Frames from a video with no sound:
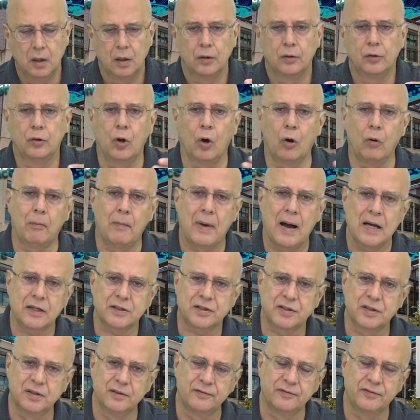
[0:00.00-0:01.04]

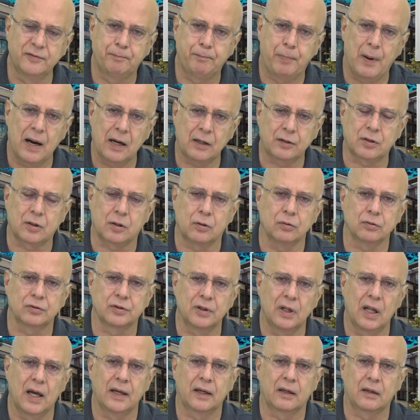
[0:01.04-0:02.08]
non-massive particles
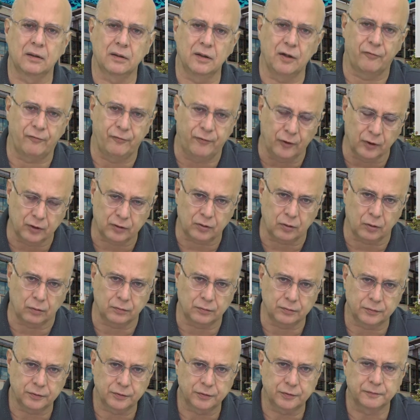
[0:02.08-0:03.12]
like the
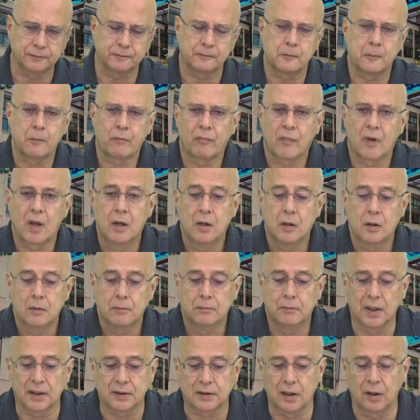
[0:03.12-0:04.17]
photons.
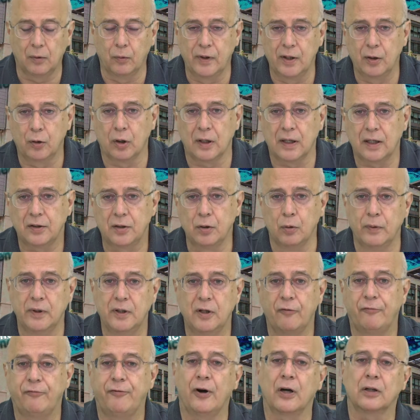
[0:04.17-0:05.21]
But we're going to deal with
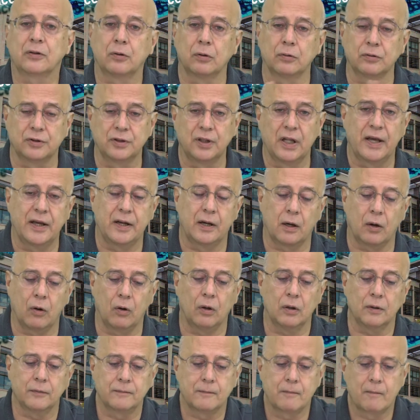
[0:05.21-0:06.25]
the photons later
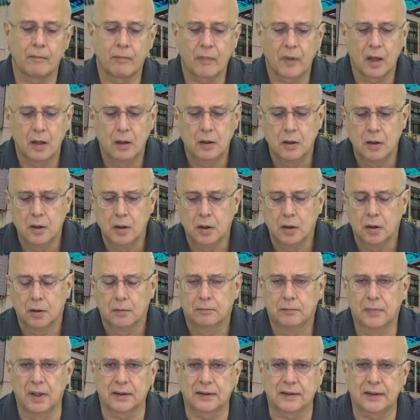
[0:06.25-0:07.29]
on.
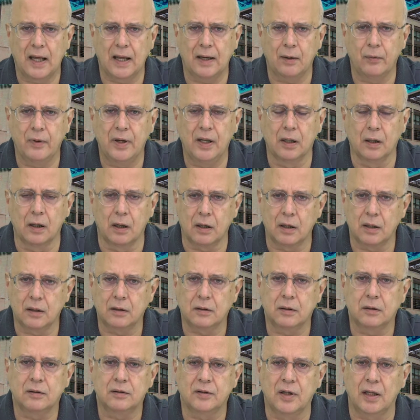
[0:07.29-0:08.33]
But then we
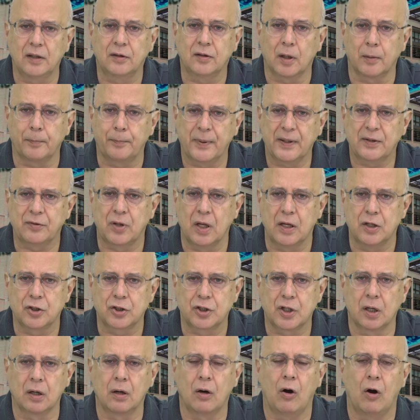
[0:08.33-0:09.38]
learn the
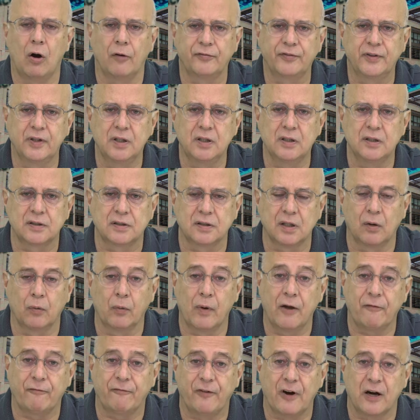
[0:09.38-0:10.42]
interpretation of this
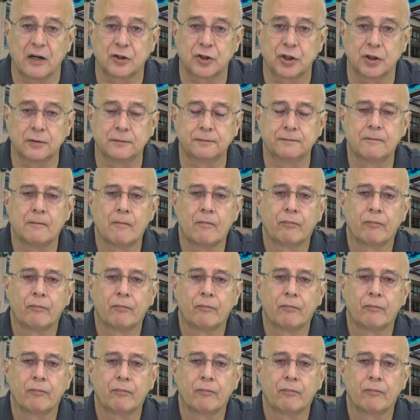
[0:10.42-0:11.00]
wave function,